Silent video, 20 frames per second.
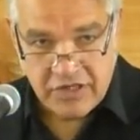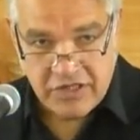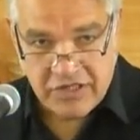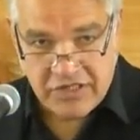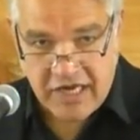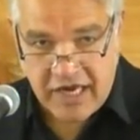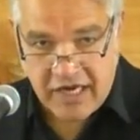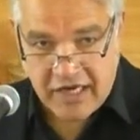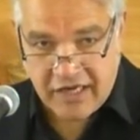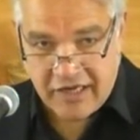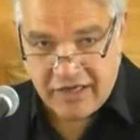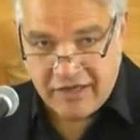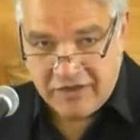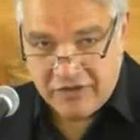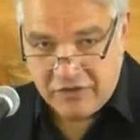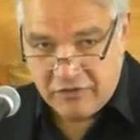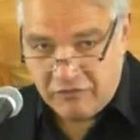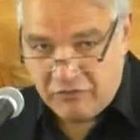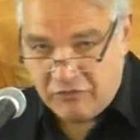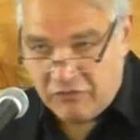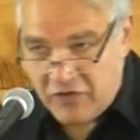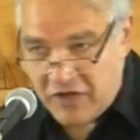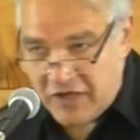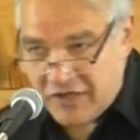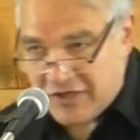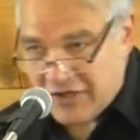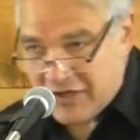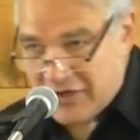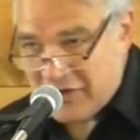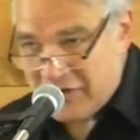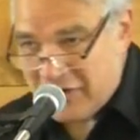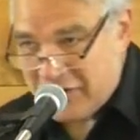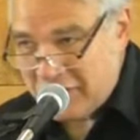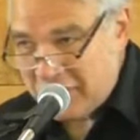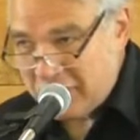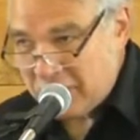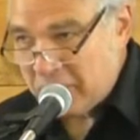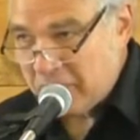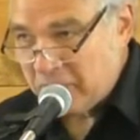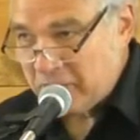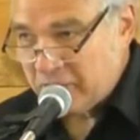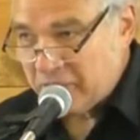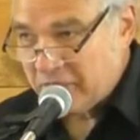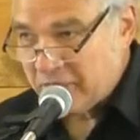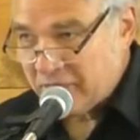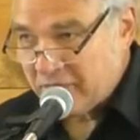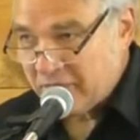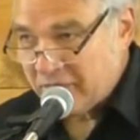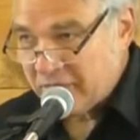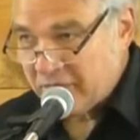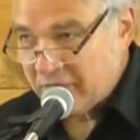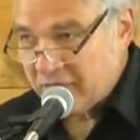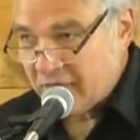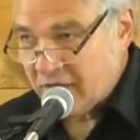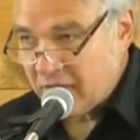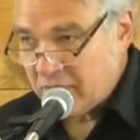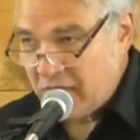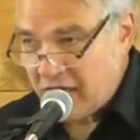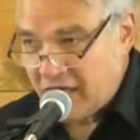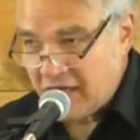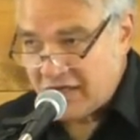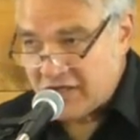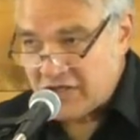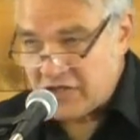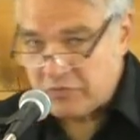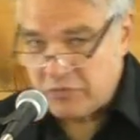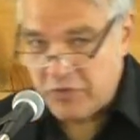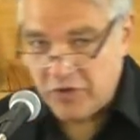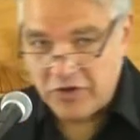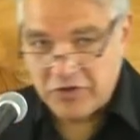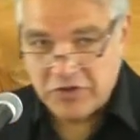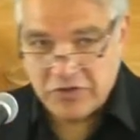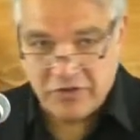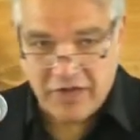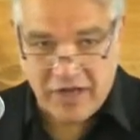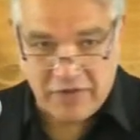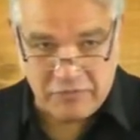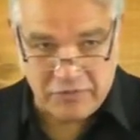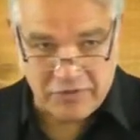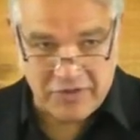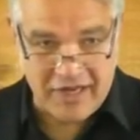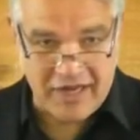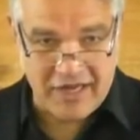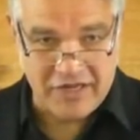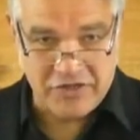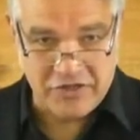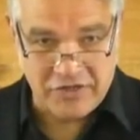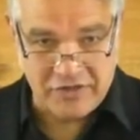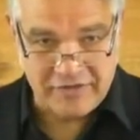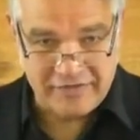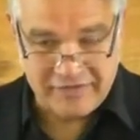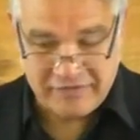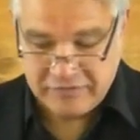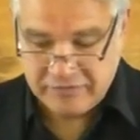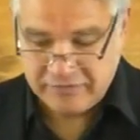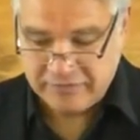He's taking the physical, making spiritual application.